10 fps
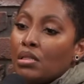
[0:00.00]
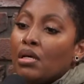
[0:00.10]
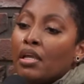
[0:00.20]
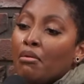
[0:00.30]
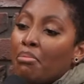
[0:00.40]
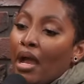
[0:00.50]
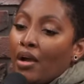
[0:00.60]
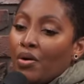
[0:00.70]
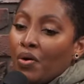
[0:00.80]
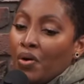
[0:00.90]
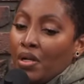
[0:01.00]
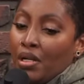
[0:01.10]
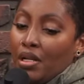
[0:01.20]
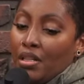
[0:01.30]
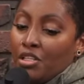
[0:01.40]
looking back
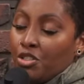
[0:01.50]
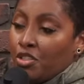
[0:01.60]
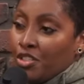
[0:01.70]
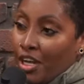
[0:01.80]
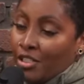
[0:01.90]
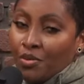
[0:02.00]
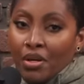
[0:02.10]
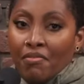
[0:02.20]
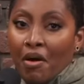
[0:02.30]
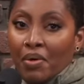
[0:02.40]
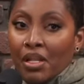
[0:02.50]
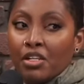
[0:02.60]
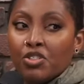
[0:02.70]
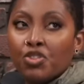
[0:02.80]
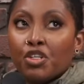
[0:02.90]
on the trajectory of our
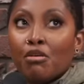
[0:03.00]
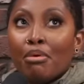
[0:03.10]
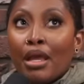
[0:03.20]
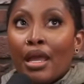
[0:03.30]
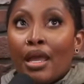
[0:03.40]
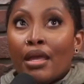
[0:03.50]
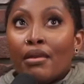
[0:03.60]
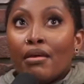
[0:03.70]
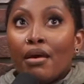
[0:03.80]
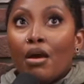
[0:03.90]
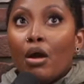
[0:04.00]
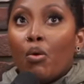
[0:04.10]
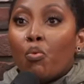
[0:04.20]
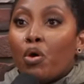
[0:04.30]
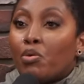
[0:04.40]
relationship and
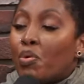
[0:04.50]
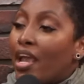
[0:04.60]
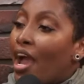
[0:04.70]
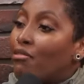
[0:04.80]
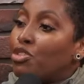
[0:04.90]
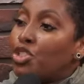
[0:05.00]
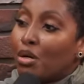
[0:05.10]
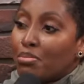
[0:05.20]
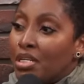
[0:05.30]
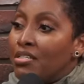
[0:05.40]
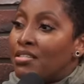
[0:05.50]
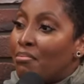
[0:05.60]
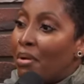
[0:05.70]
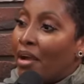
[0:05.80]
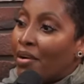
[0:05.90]
would we have jumped into
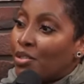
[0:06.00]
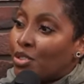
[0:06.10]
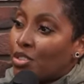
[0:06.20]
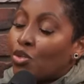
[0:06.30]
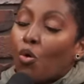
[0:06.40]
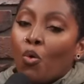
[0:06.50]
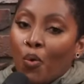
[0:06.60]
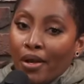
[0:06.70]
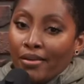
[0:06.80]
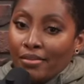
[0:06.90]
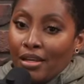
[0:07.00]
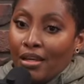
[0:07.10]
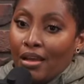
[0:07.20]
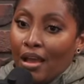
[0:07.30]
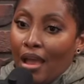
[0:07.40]
marriage so quickly?
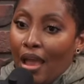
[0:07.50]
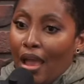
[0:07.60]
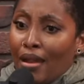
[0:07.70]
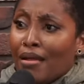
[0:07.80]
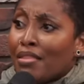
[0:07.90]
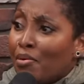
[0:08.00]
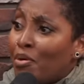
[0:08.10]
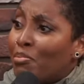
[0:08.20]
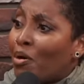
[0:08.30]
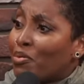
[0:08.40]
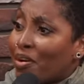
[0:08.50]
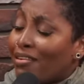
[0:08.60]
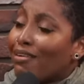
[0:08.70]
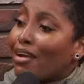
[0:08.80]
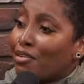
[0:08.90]
Mm. And I think we both were kind
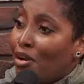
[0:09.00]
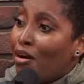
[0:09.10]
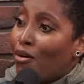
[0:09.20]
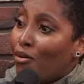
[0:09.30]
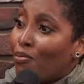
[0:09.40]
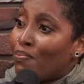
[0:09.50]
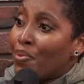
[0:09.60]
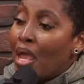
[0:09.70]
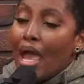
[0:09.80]
of like, no. Right.